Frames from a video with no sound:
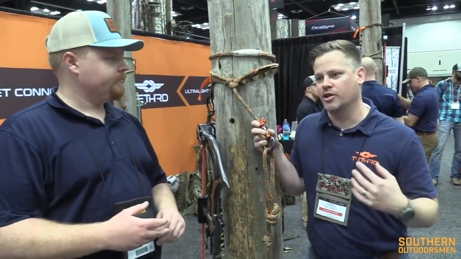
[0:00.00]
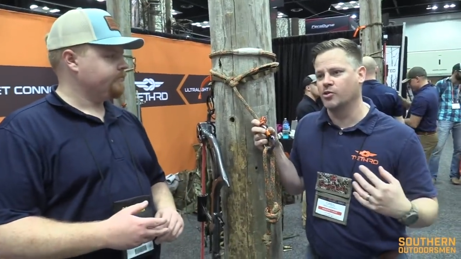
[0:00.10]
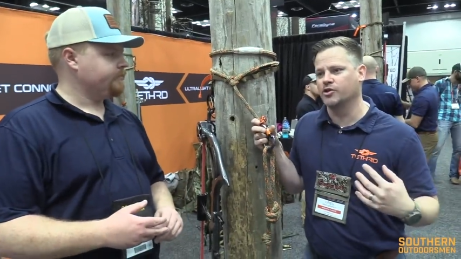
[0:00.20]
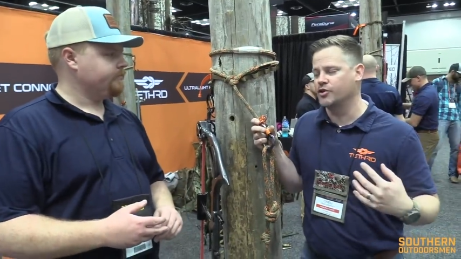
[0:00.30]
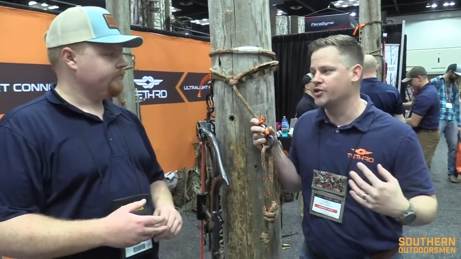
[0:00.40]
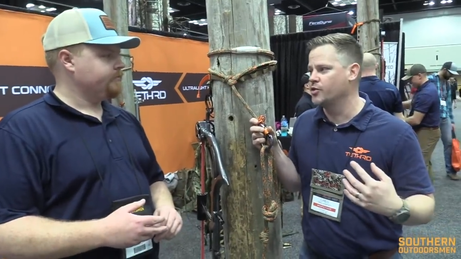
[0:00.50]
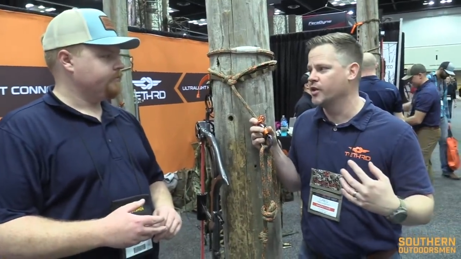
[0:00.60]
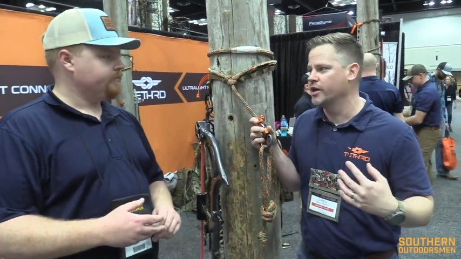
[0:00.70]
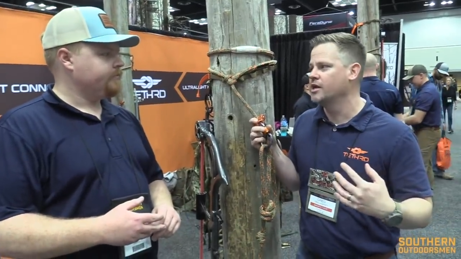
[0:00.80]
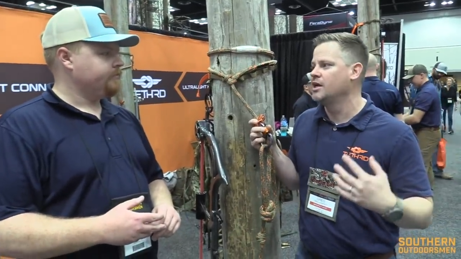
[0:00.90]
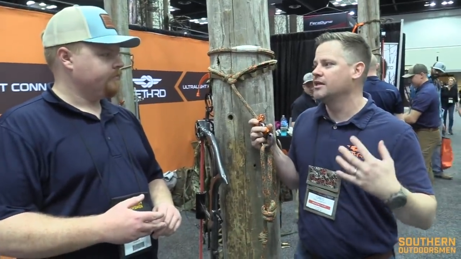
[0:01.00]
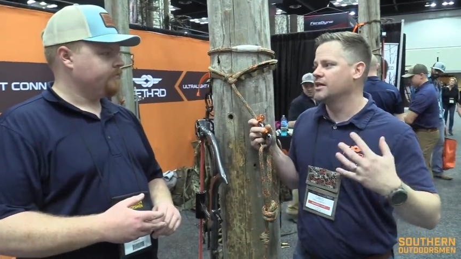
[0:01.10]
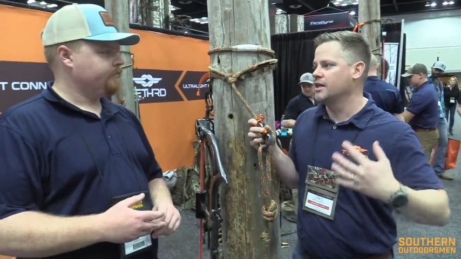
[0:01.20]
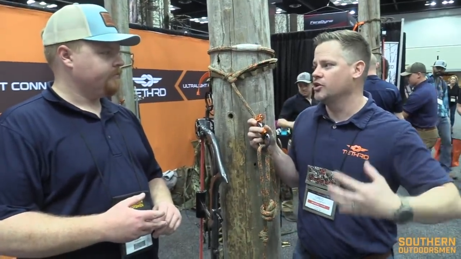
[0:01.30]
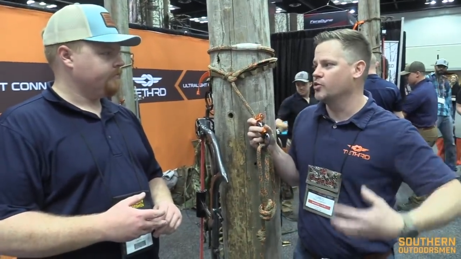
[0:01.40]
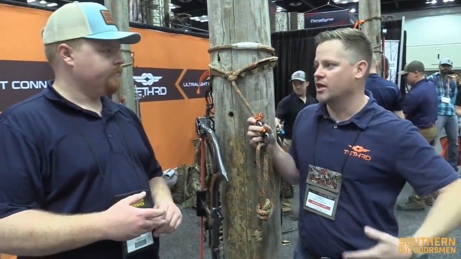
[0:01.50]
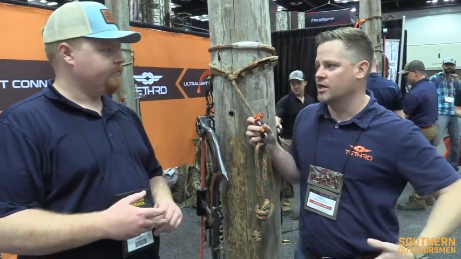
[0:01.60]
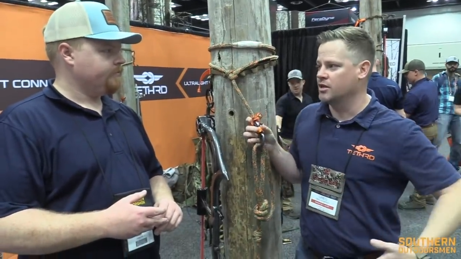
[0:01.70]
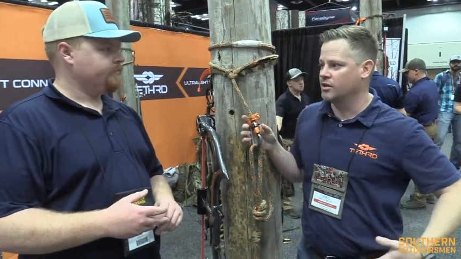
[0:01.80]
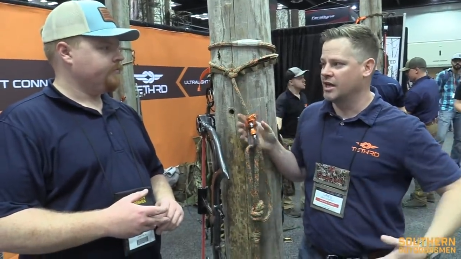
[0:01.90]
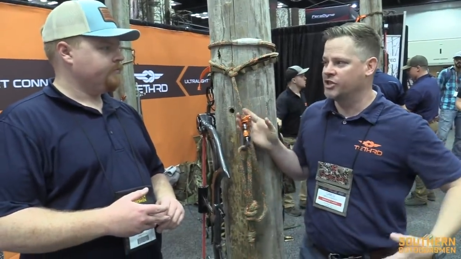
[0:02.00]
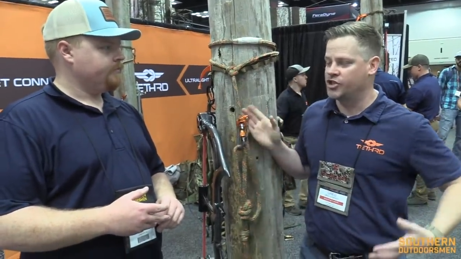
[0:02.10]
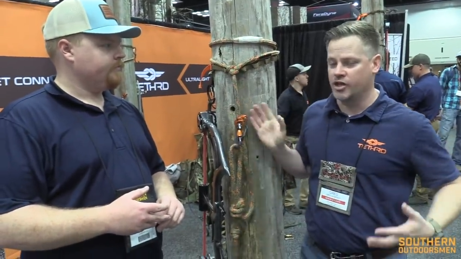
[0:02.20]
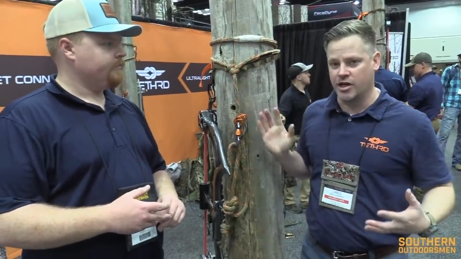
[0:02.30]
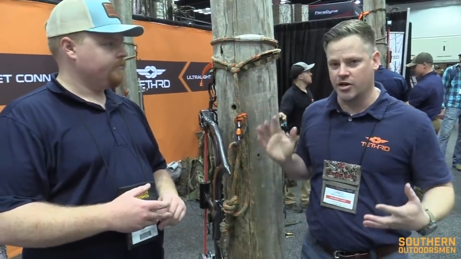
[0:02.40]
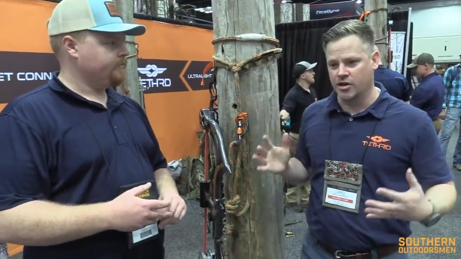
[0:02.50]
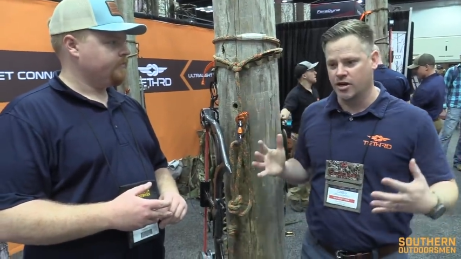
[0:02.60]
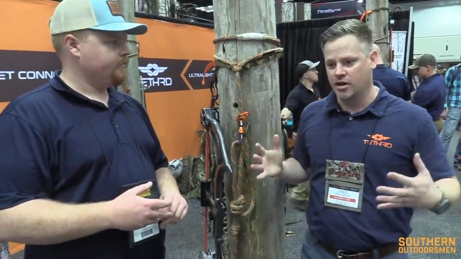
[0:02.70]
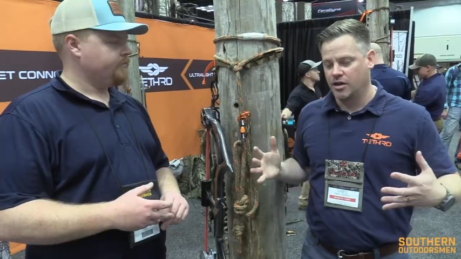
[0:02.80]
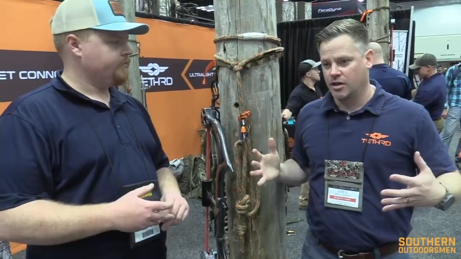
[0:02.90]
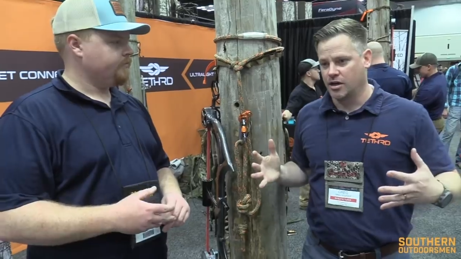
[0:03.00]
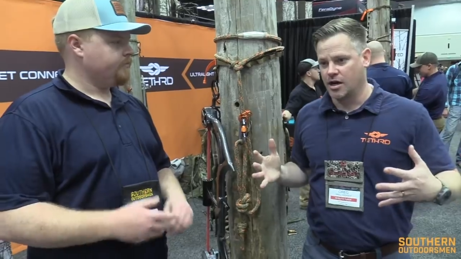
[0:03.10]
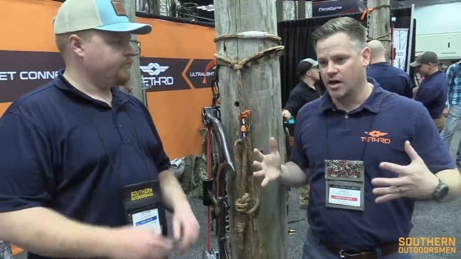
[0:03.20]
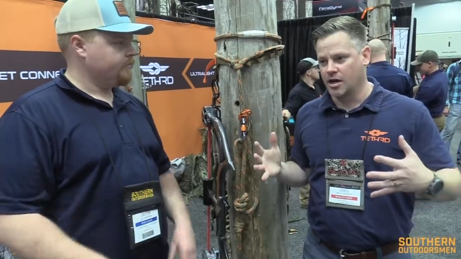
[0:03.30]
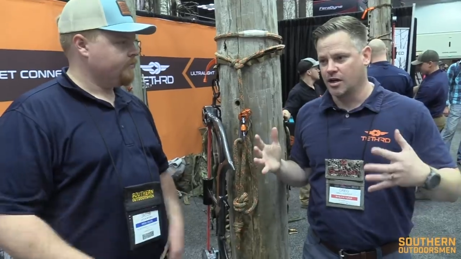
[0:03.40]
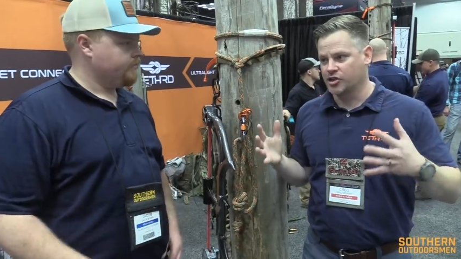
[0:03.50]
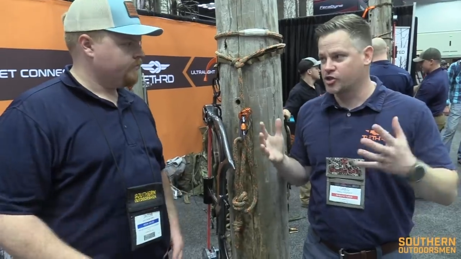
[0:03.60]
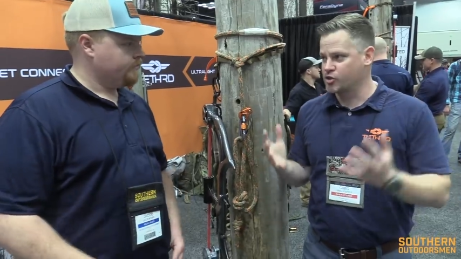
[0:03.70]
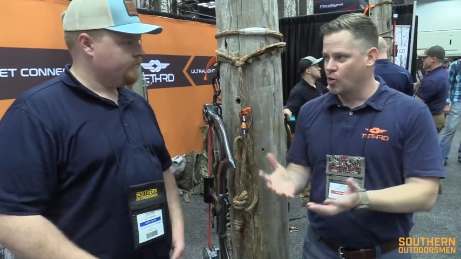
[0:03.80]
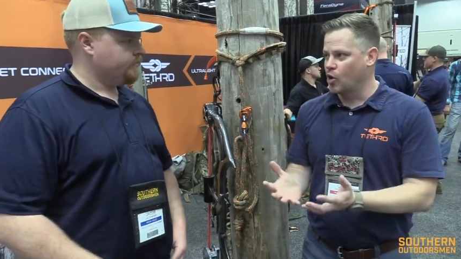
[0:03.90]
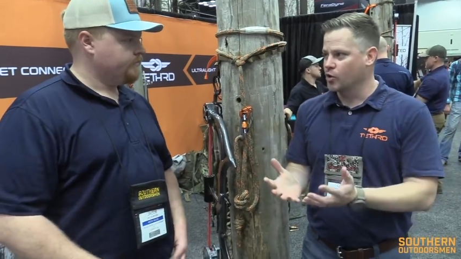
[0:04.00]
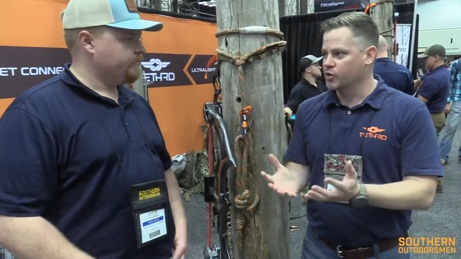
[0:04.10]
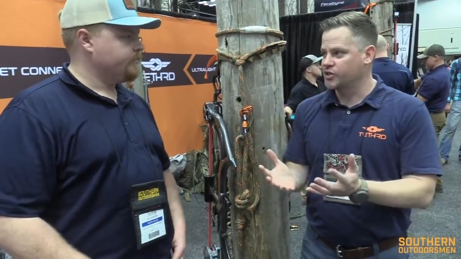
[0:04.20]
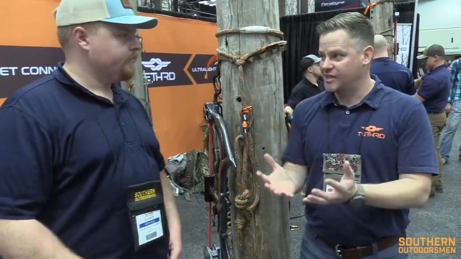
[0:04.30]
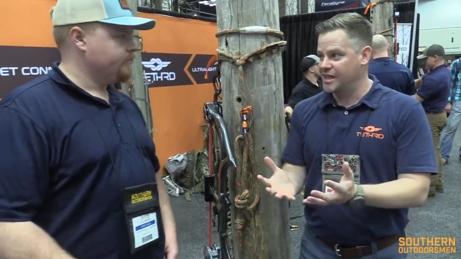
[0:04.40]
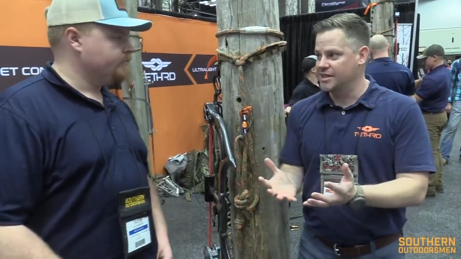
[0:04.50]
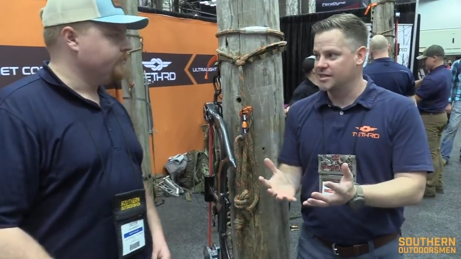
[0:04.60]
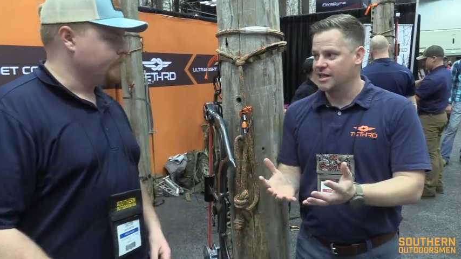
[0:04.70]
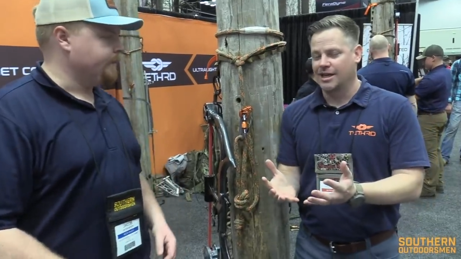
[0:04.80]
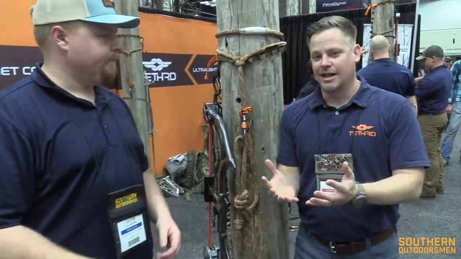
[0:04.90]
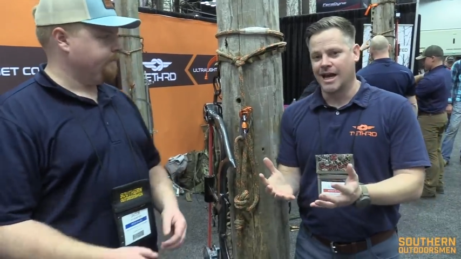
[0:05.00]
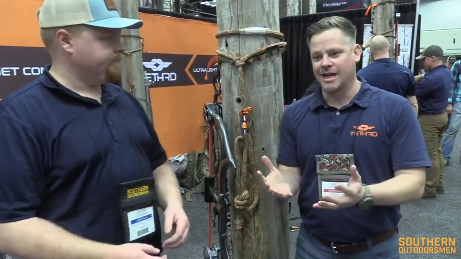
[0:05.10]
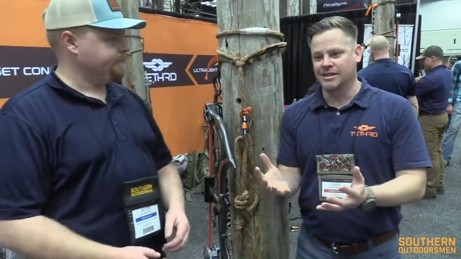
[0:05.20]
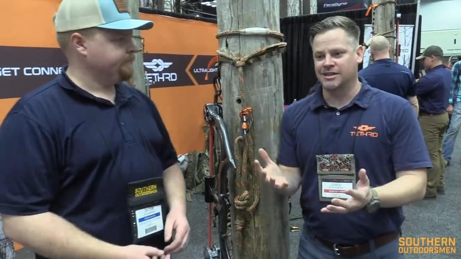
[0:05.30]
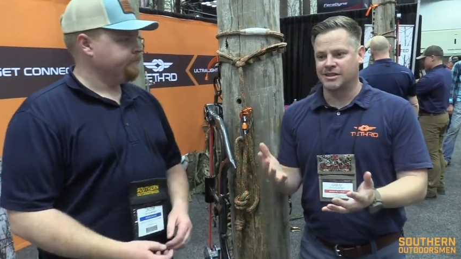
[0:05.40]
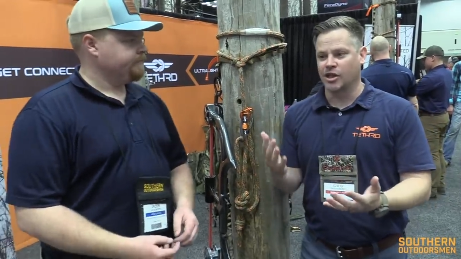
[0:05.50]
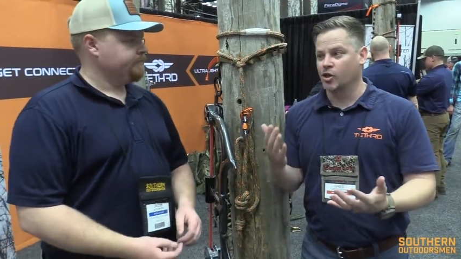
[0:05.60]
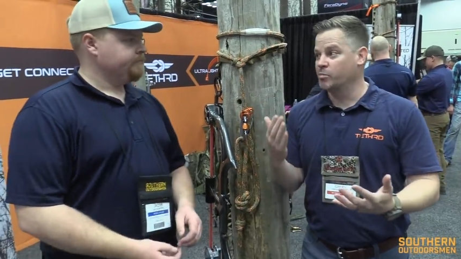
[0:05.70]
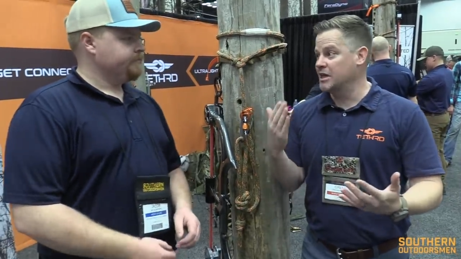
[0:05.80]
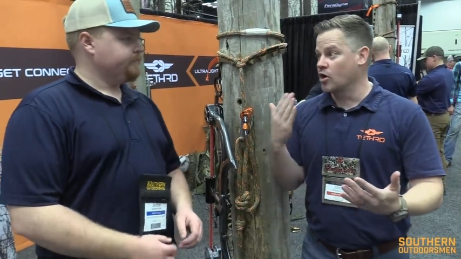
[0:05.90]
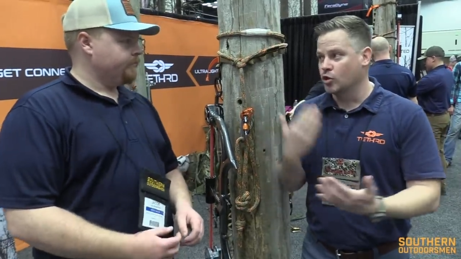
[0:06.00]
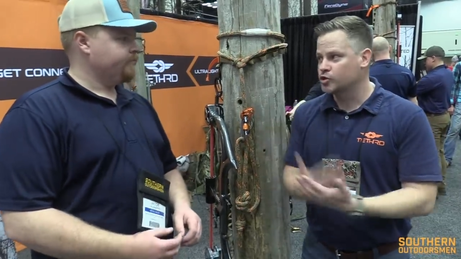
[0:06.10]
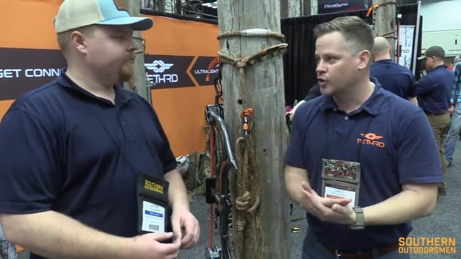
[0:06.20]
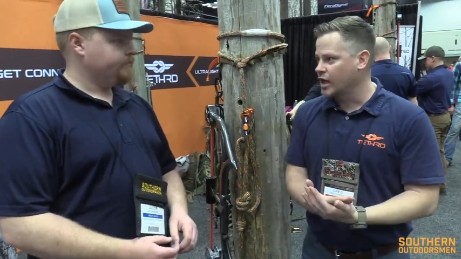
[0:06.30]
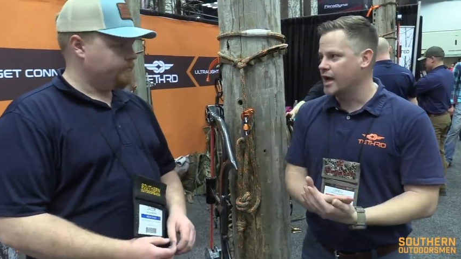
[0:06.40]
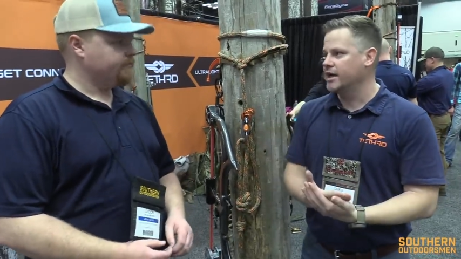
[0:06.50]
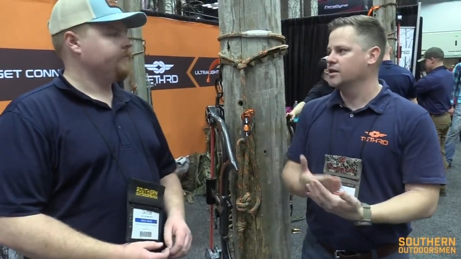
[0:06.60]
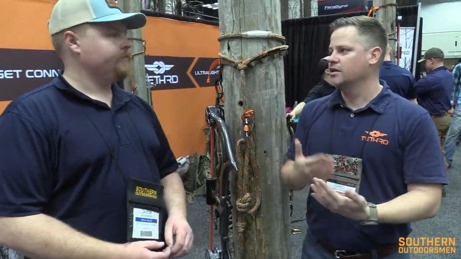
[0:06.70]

Speaker 1: know what they're doing, then you can engineer uh, a smaller seat yep. and still be ultralight